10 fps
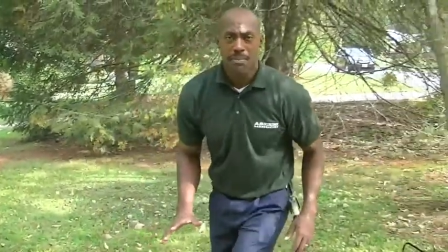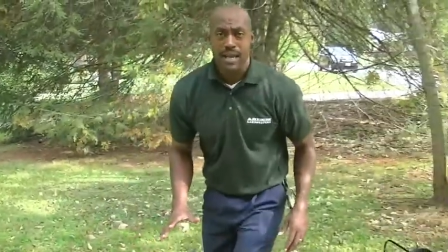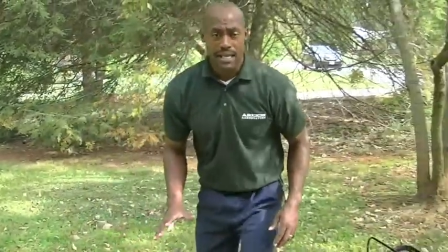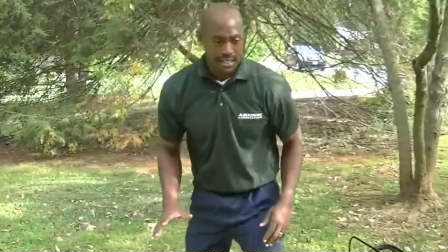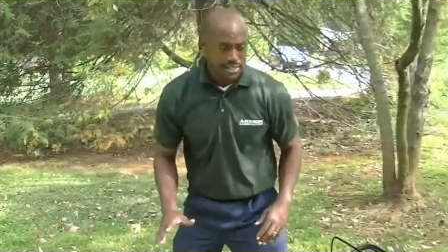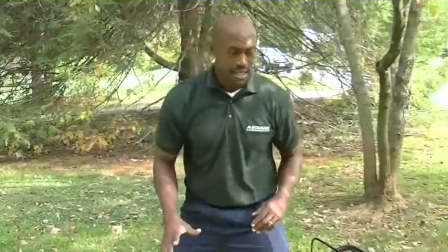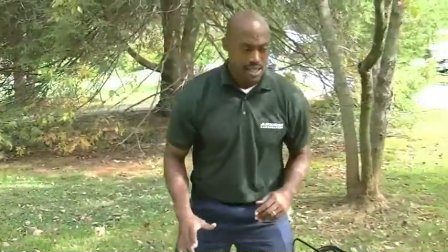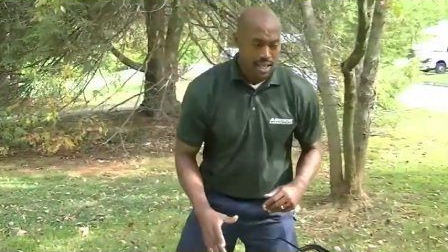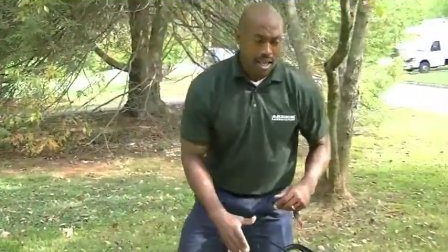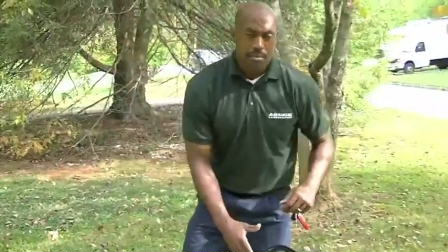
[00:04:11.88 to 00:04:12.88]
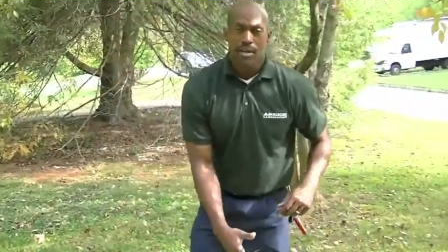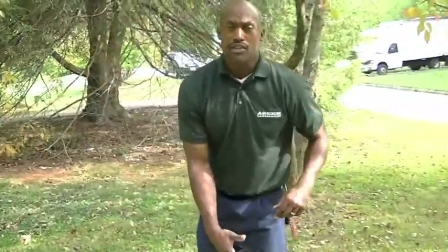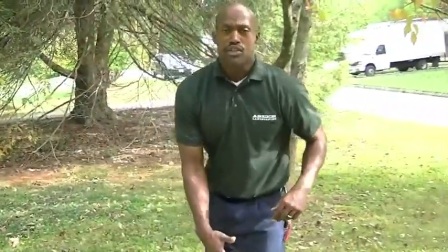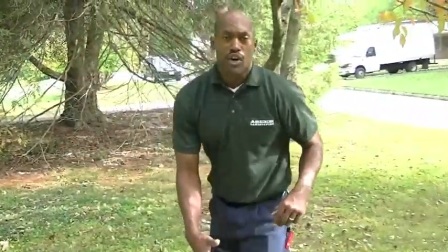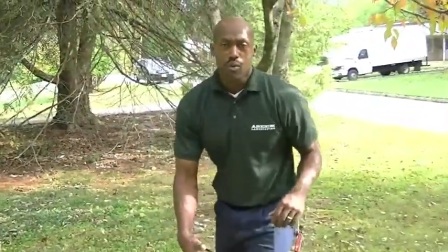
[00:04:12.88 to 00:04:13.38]
pace because
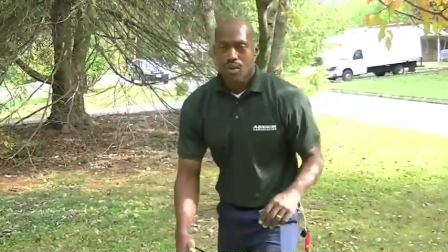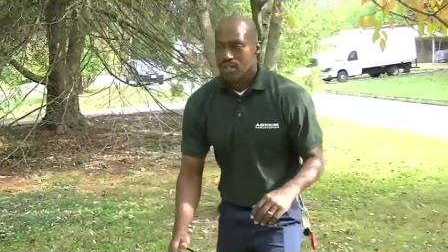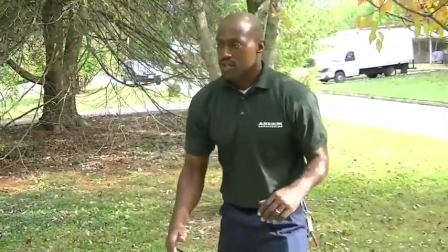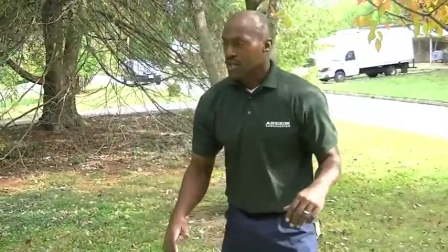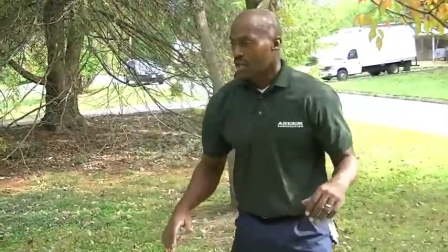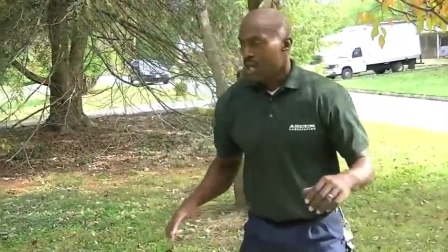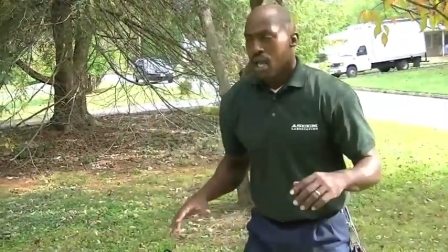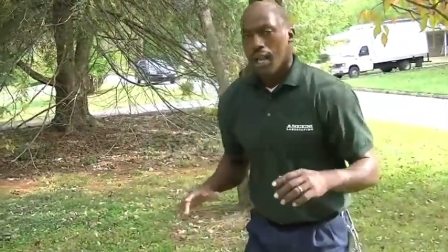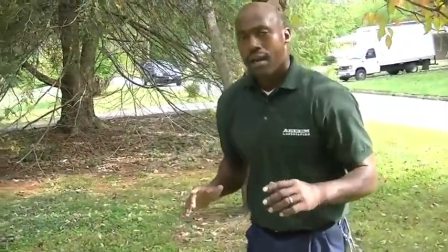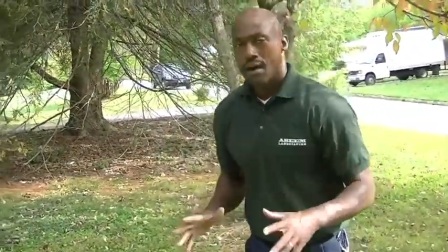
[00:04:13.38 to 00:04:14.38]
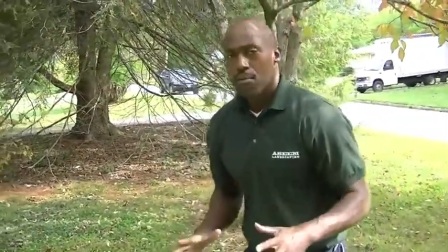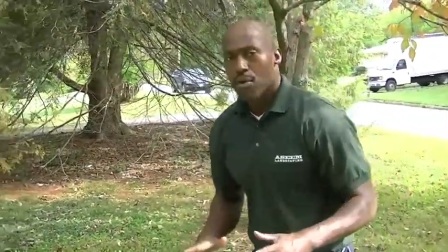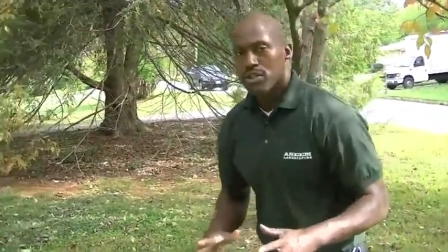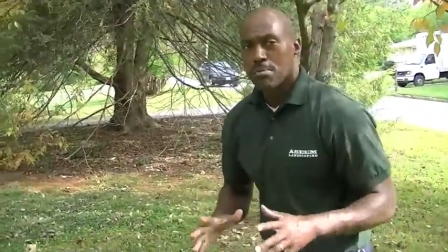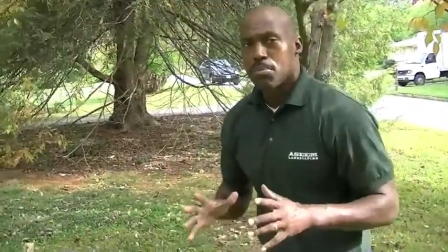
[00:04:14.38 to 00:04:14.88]
you don't want the
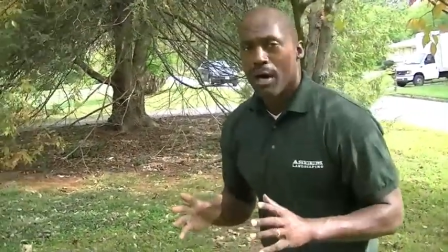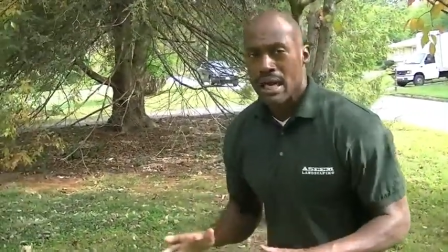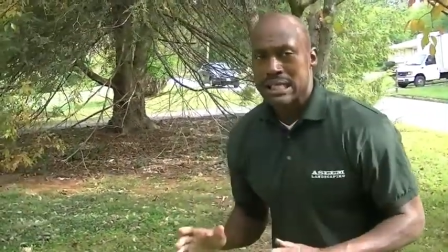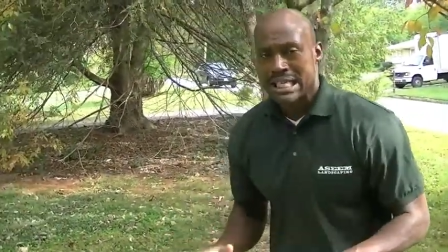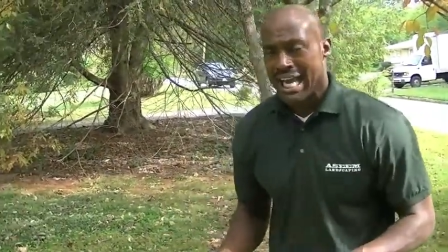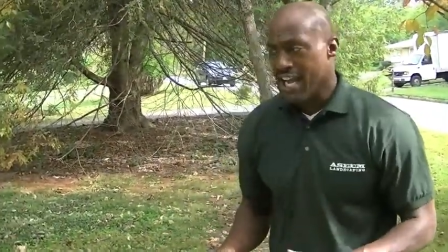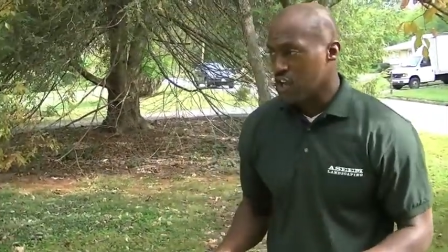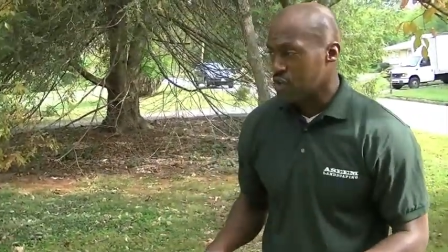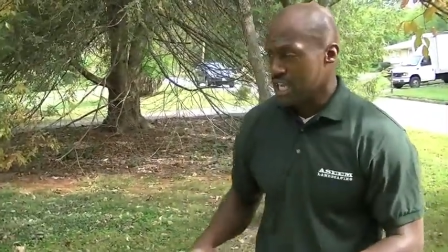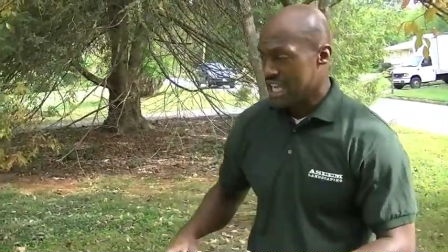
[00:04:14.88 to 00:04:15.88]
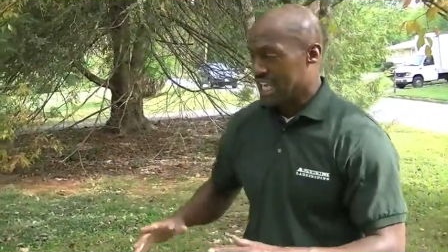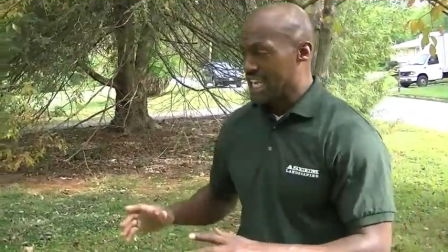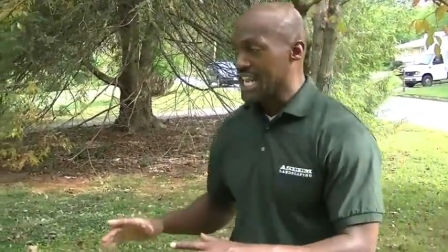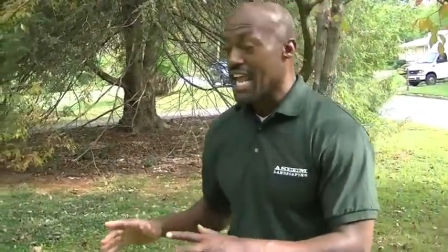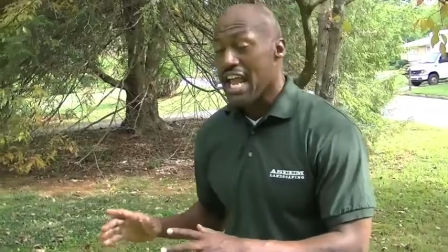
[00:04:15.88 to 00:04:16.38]
lawnmower to bog down in
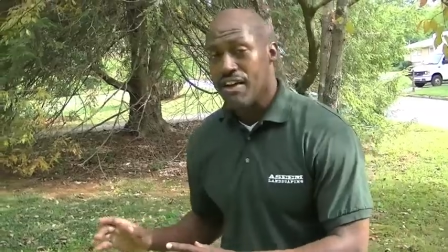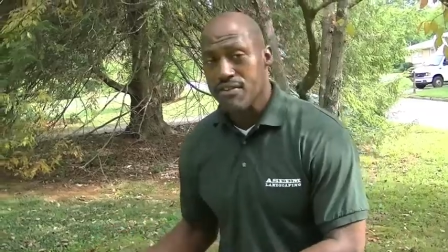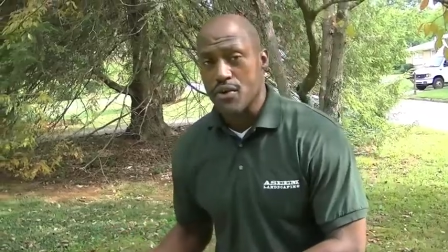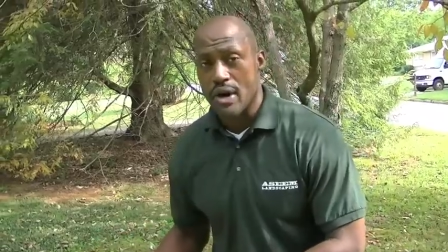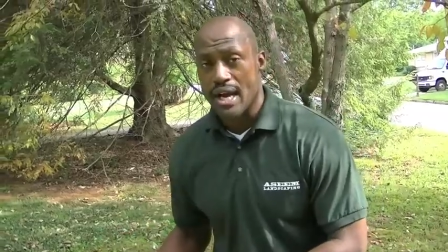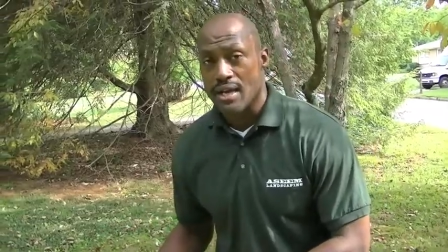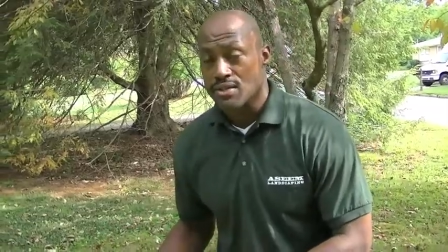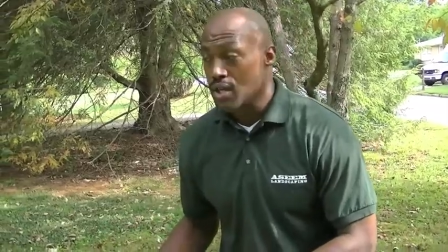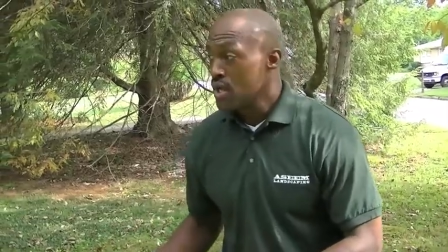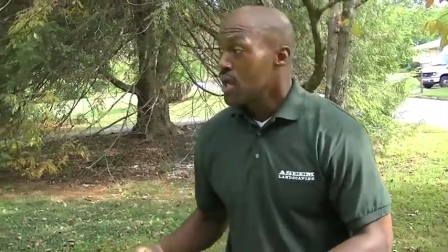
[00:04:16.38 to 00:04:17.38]
any heavy grass,